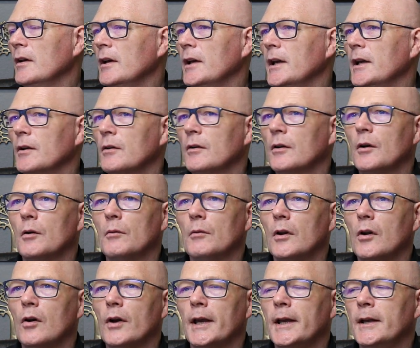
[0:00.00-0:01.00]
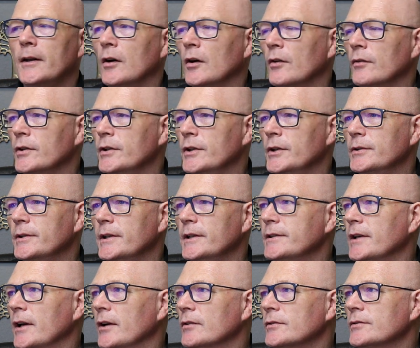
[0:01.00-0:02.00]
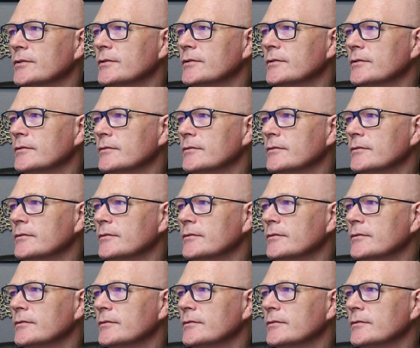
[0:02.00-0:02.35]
and I'm going to go and log in on the new details.